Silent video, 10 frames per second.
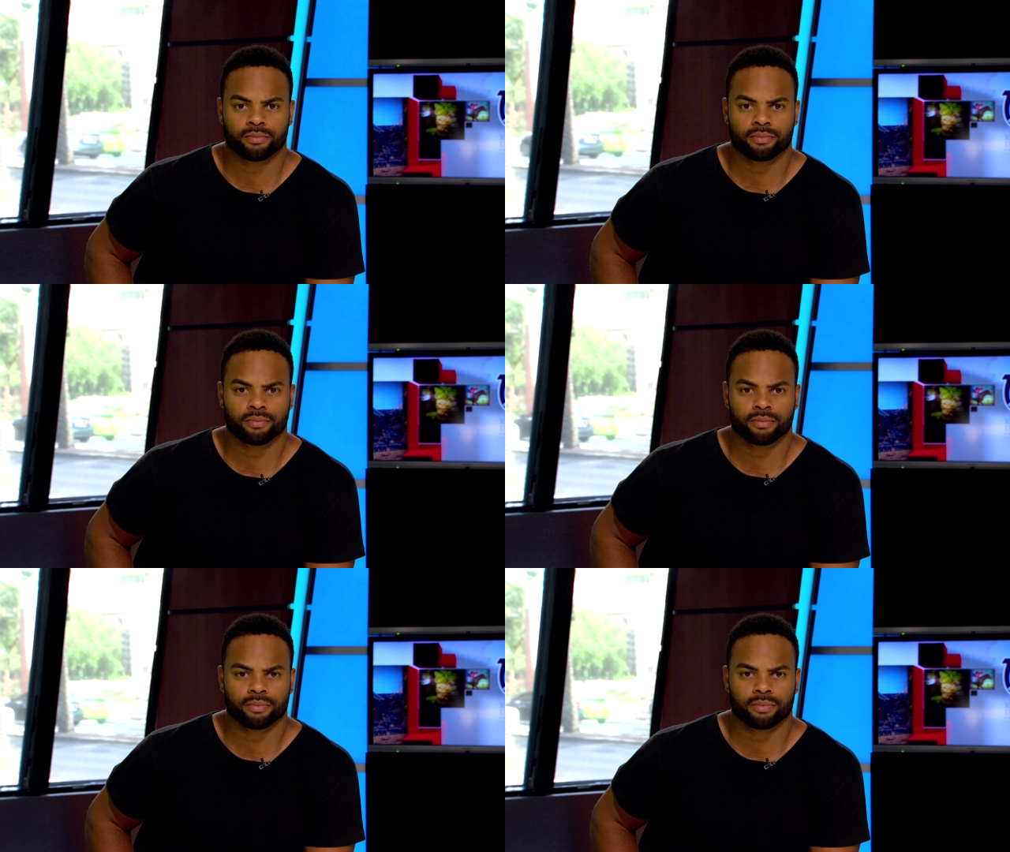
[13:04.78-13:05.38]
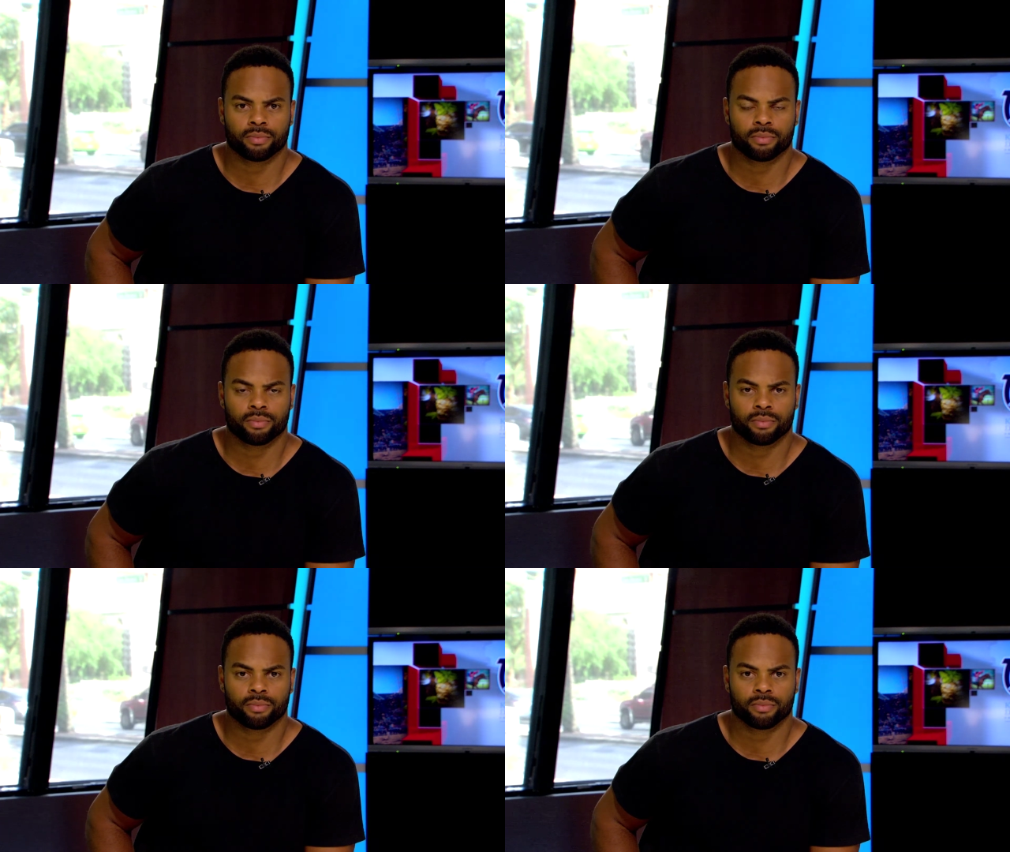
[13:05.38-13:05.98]

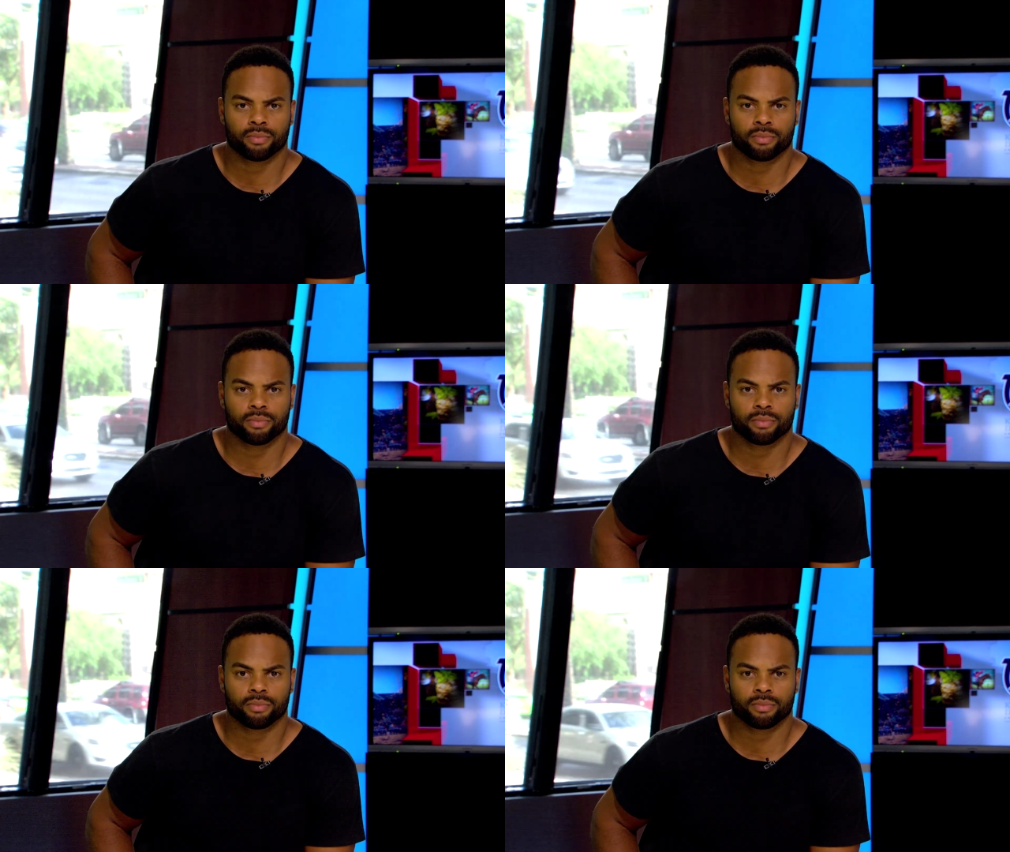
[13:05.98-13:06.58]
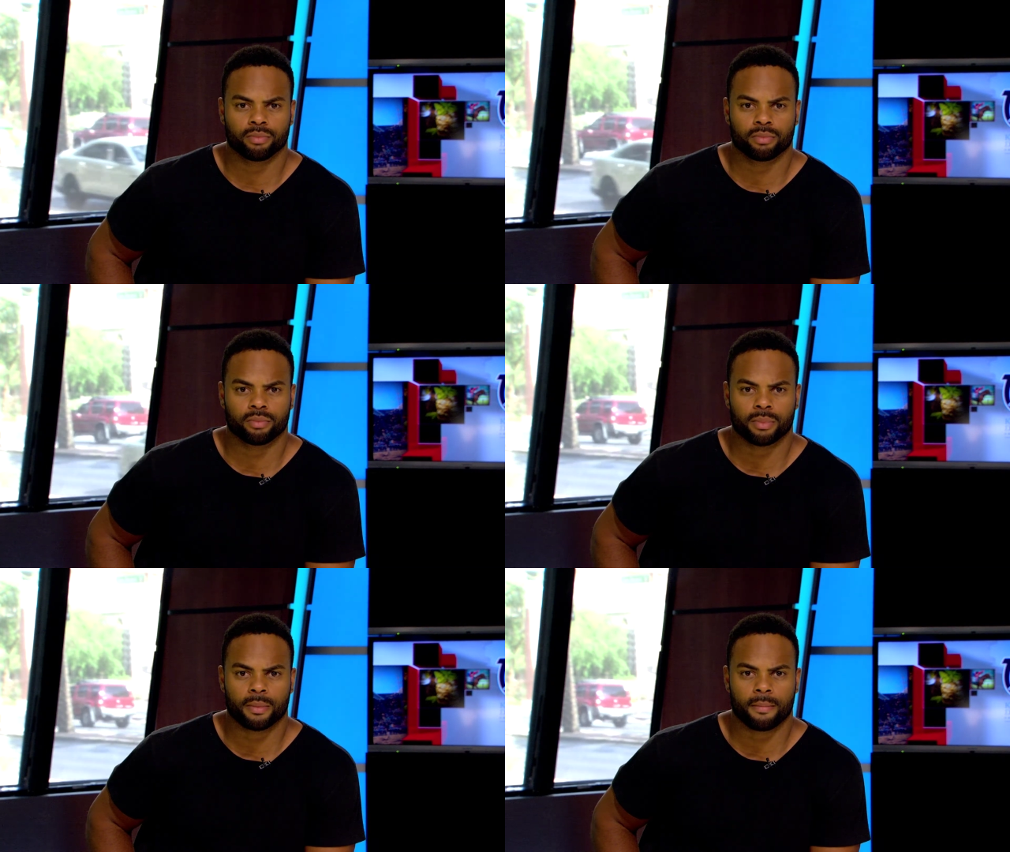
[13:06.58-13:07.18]

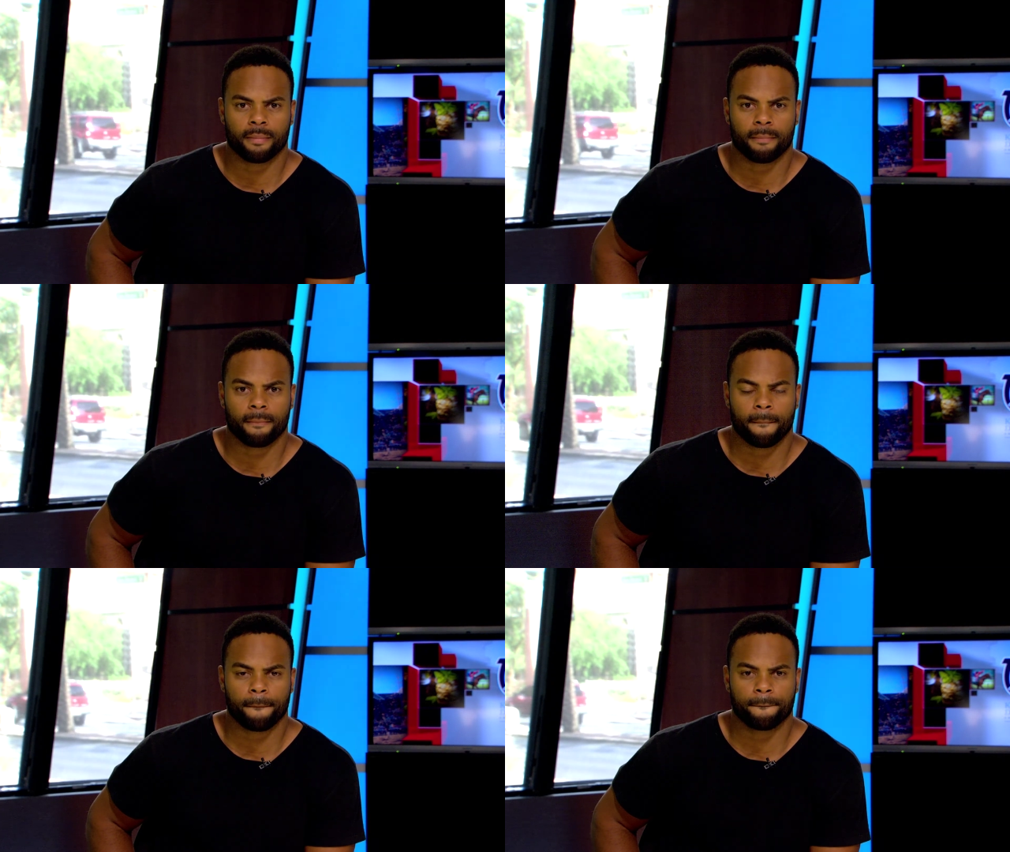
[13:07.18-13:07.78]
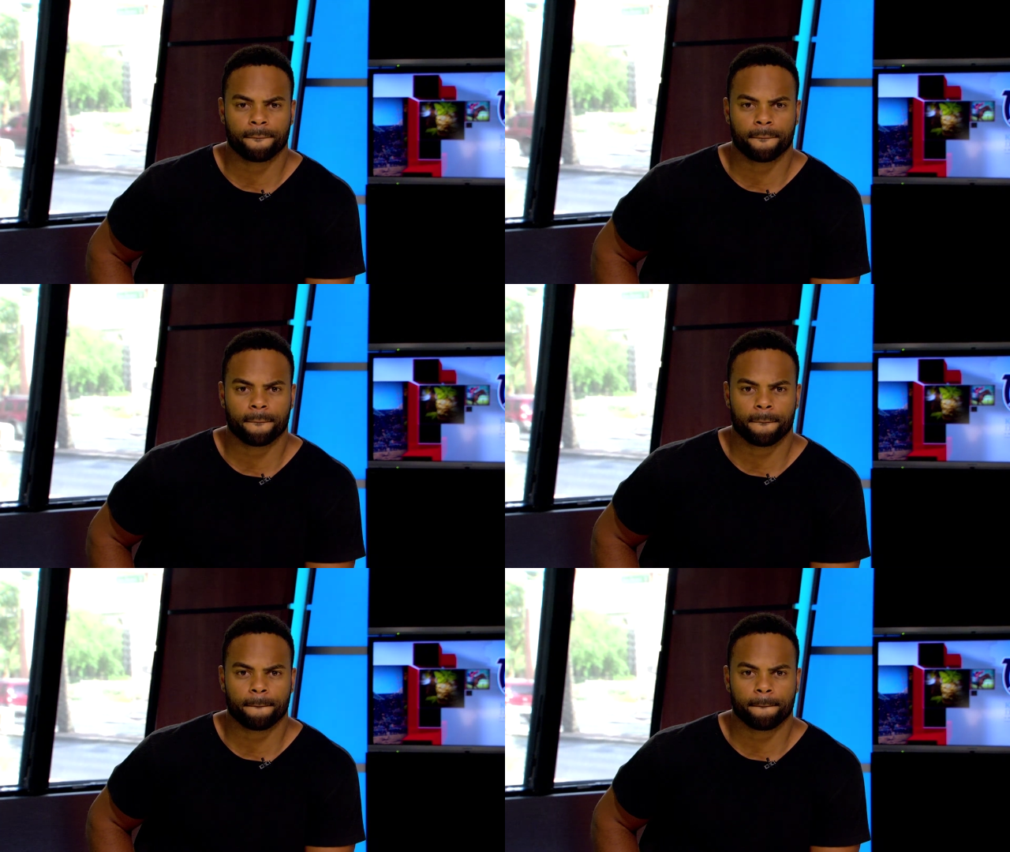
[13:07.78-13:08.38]

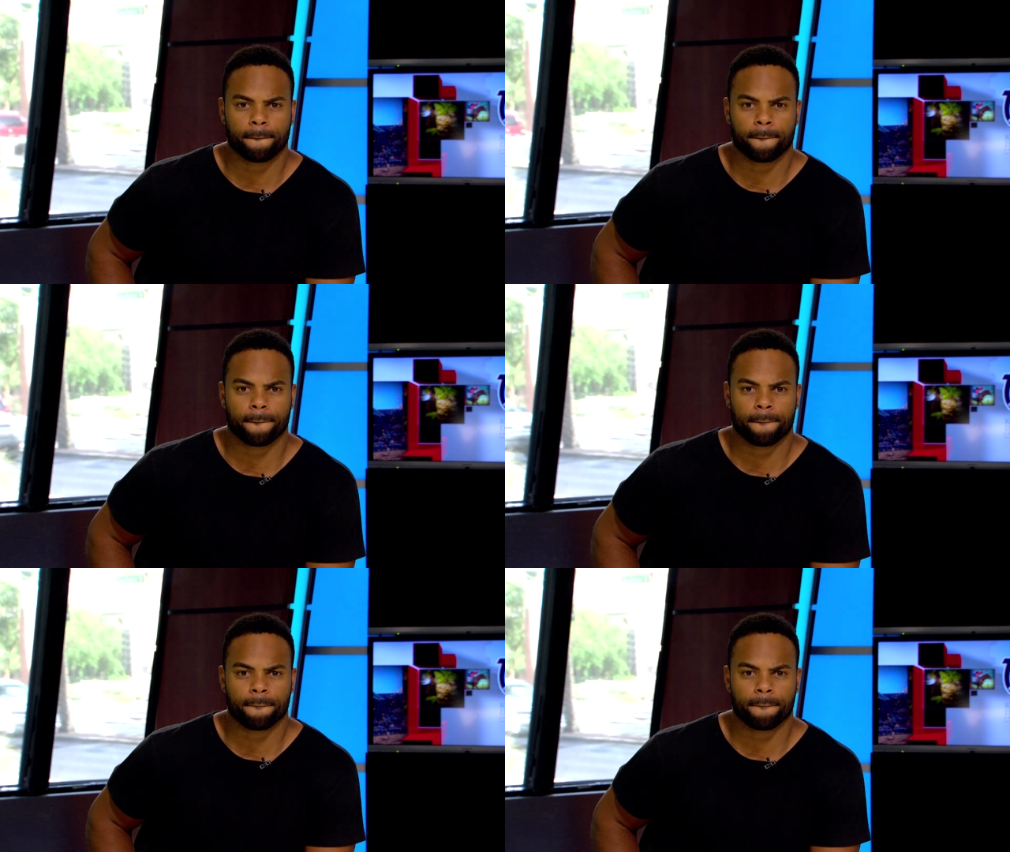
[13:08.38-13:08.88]
Nothing is said.